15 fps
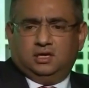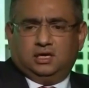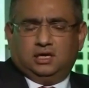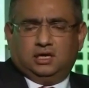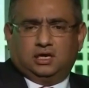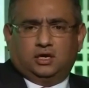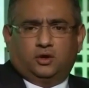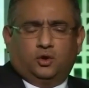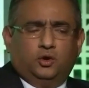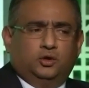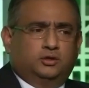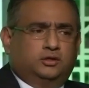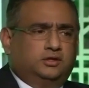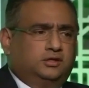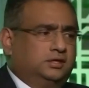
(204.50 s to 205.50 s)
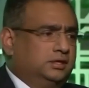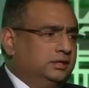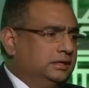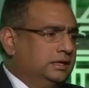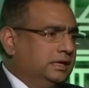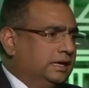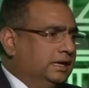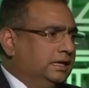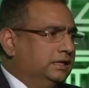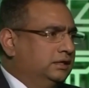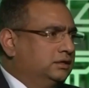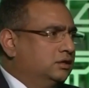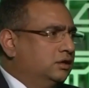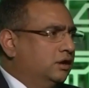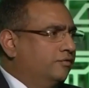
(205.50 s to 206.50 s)
growth
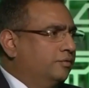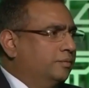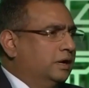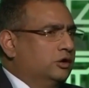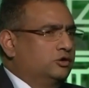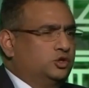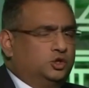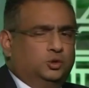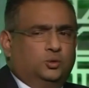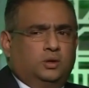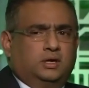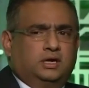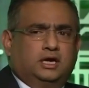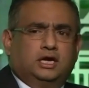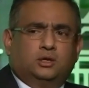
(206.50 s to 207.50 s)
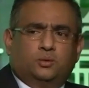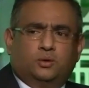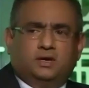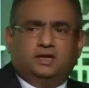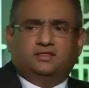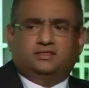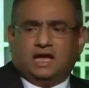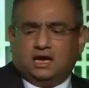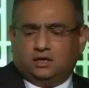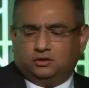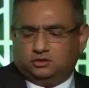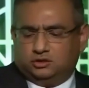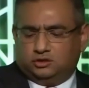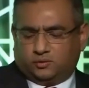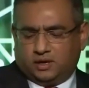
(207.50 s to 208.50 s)
of about
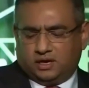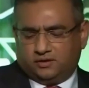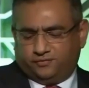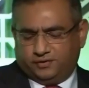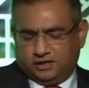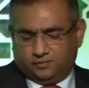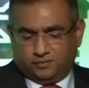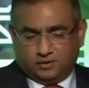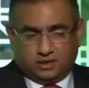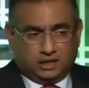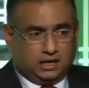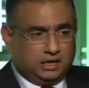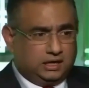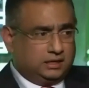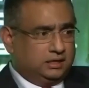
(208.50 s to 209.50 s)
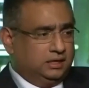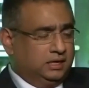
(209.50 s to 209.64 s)
220,000 square feet with our